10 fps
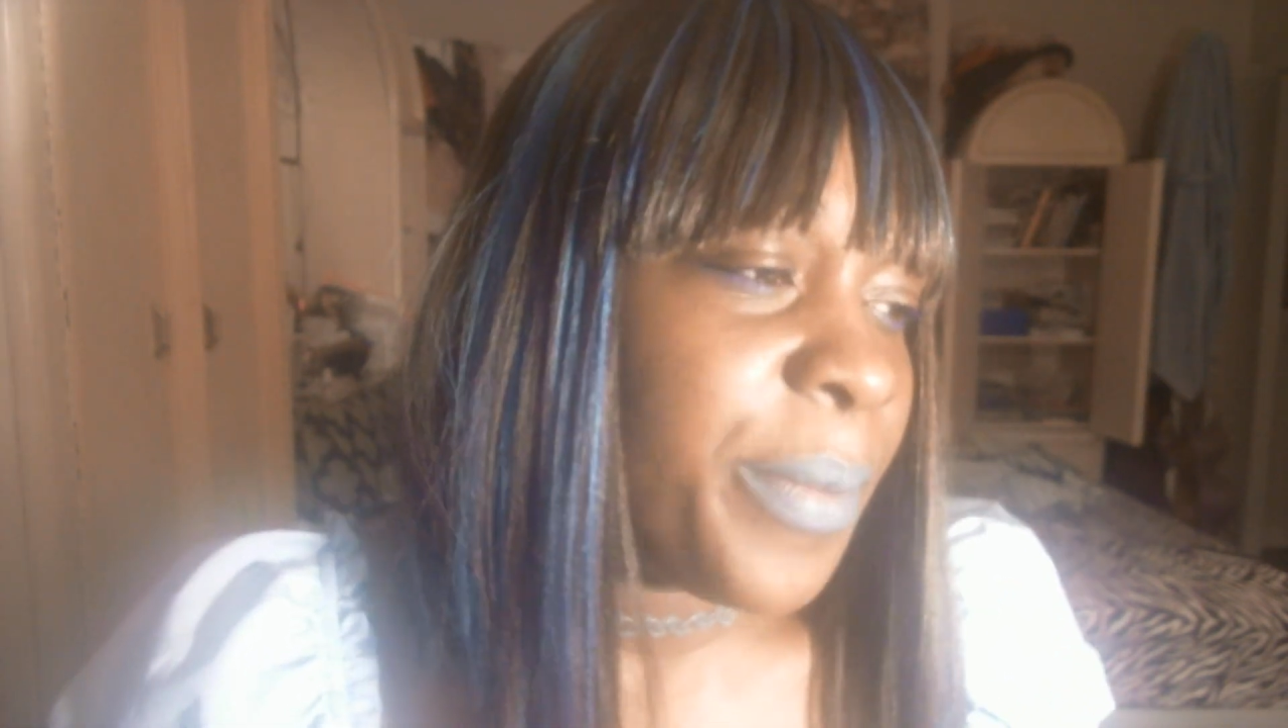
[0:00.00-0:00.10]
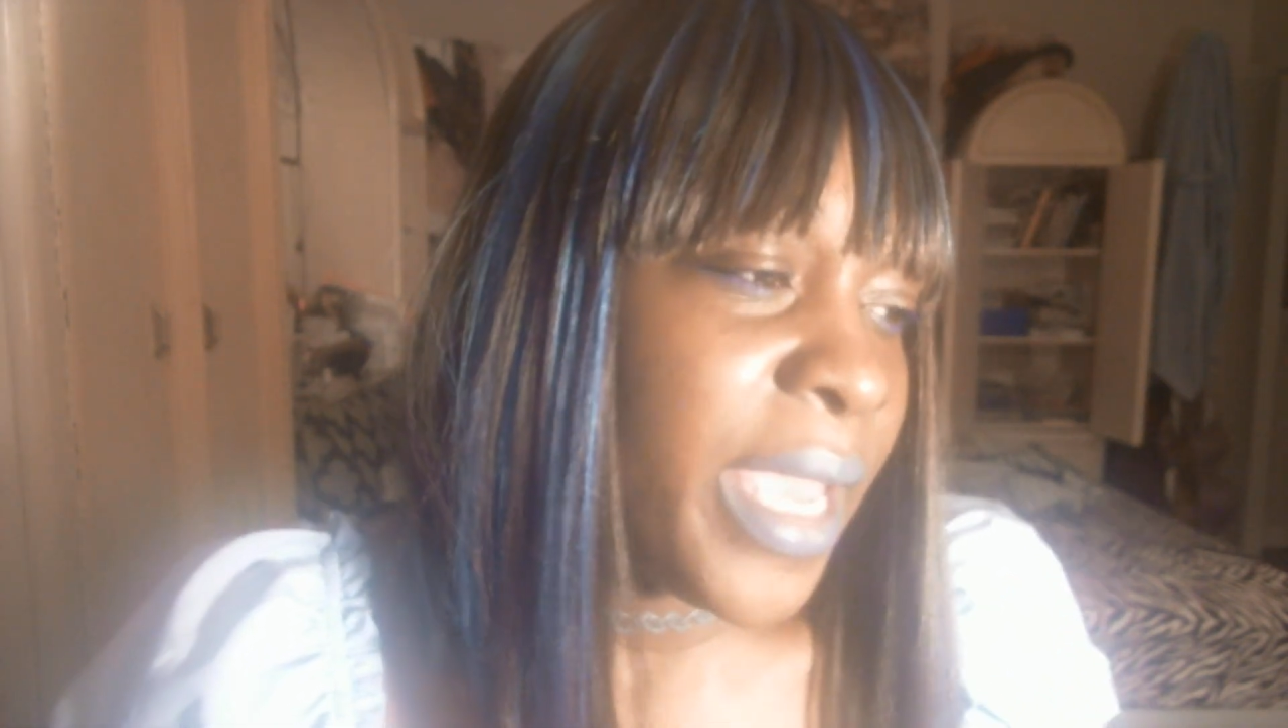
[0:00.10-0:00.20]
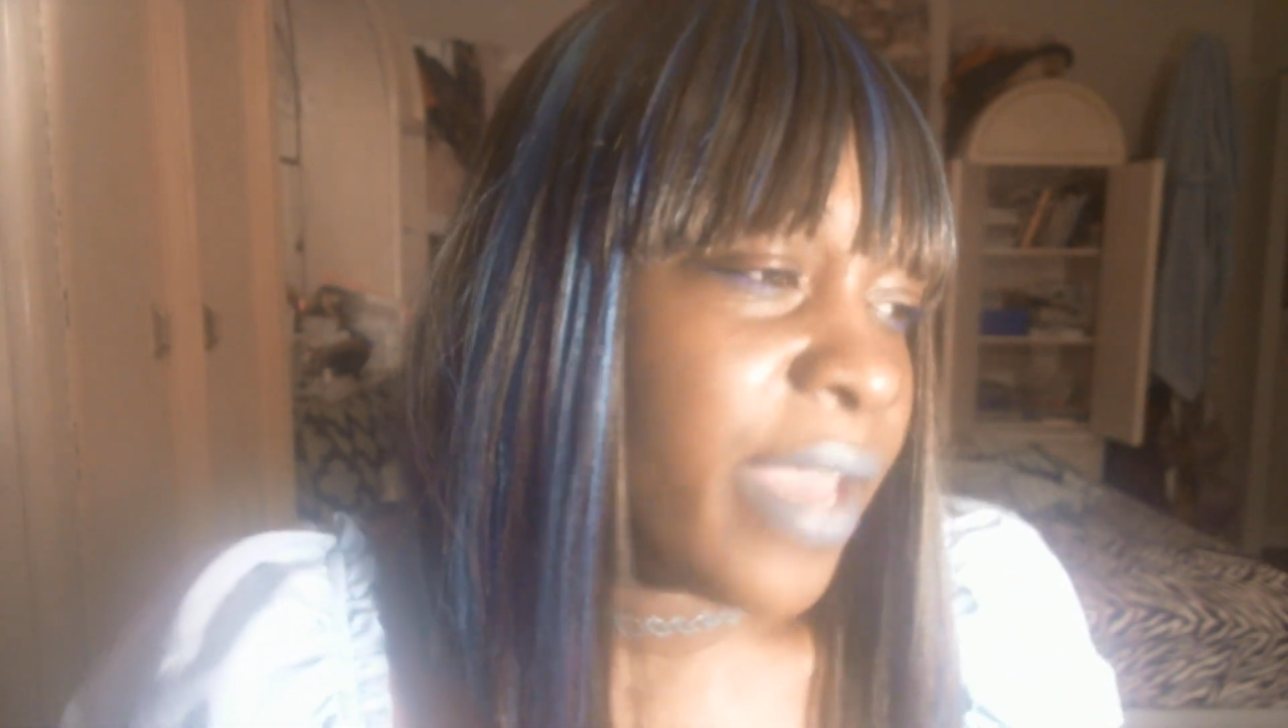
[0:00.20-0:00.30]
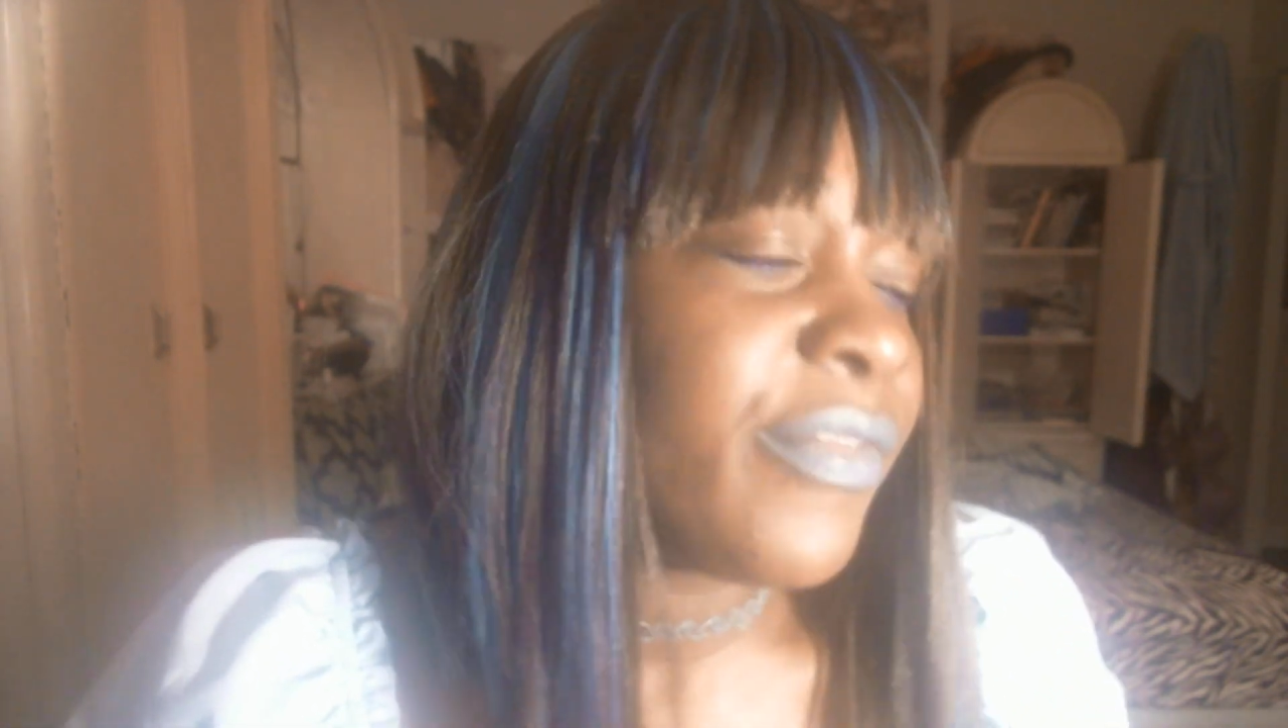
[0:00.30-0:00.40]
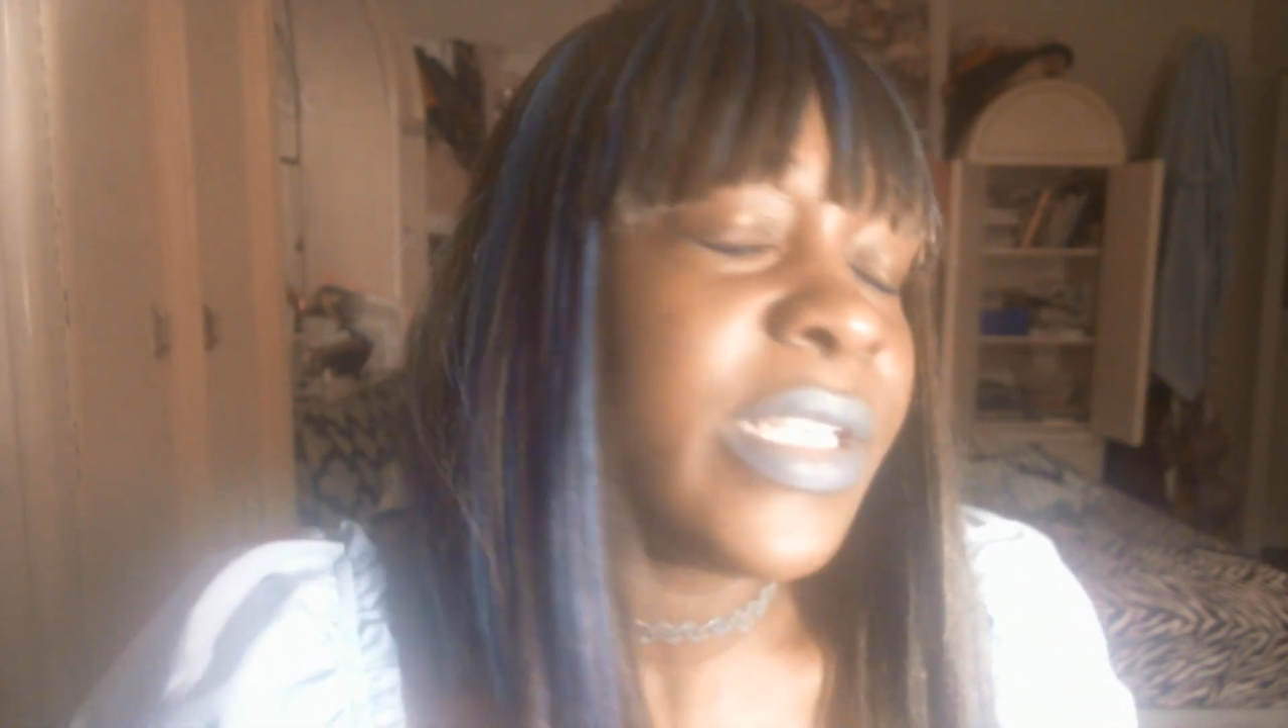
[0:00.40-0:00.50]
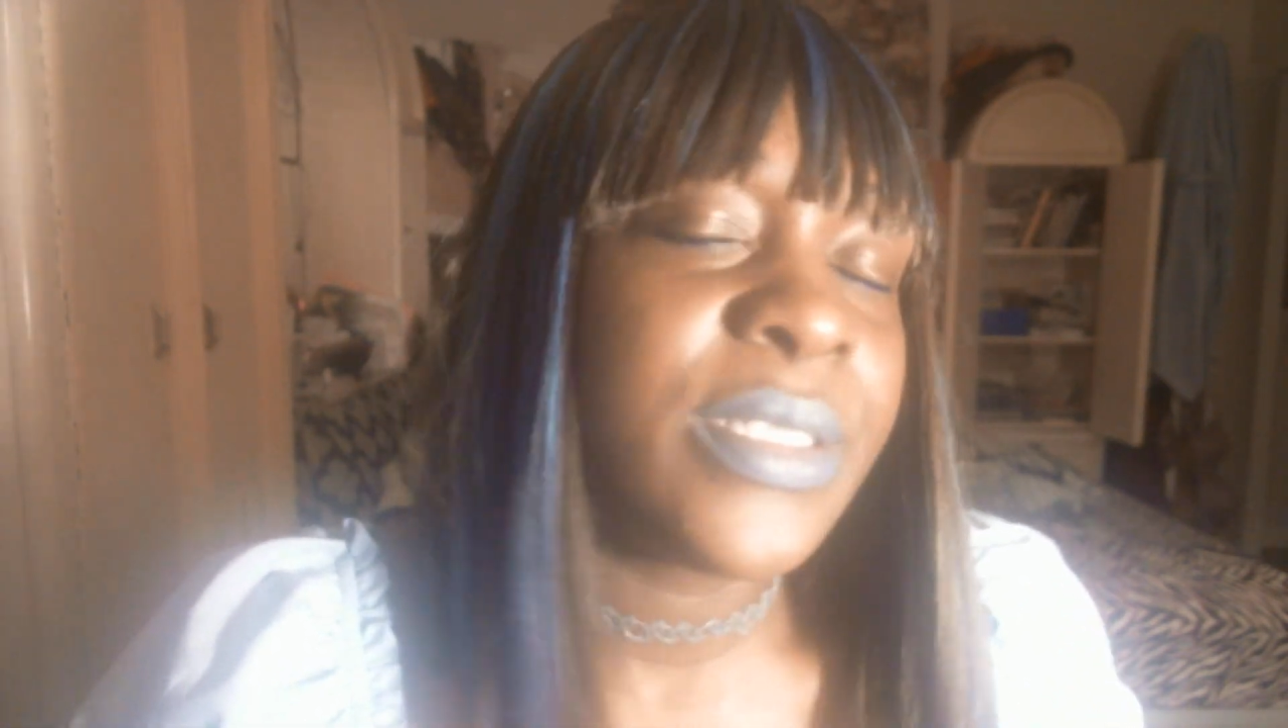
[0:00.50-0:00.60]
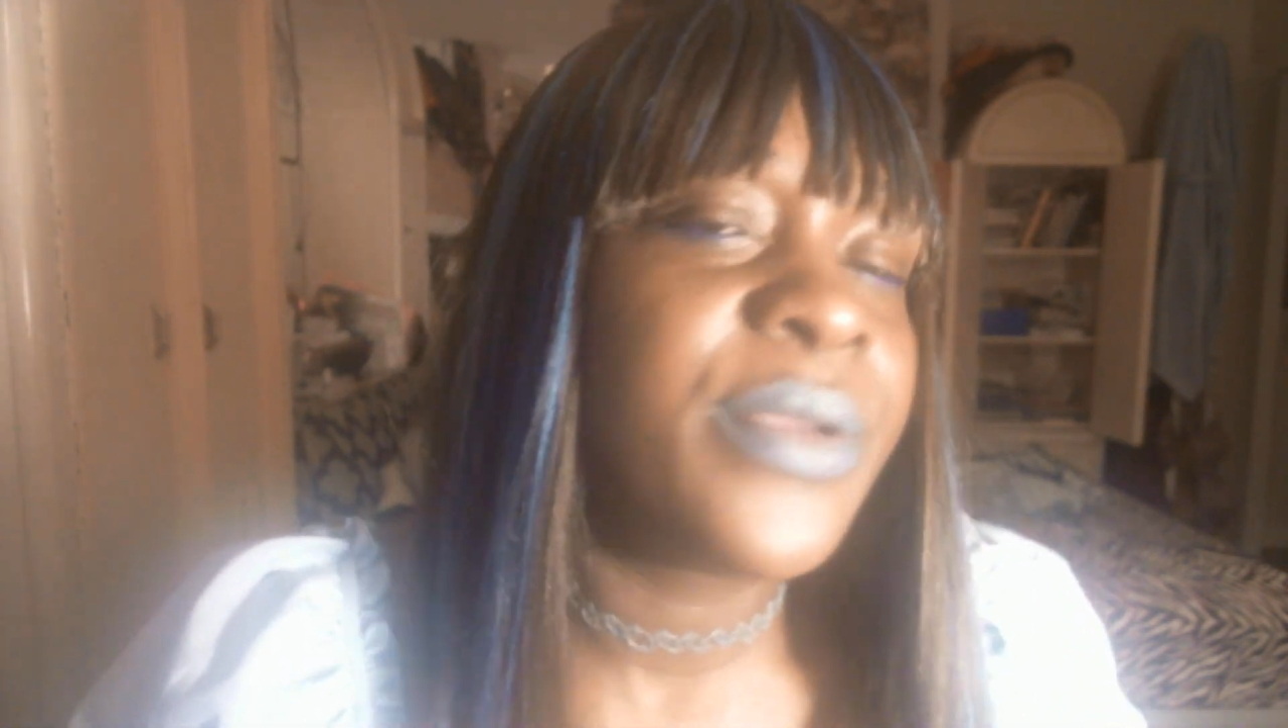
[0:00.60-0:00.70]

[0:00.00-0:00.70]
bad for this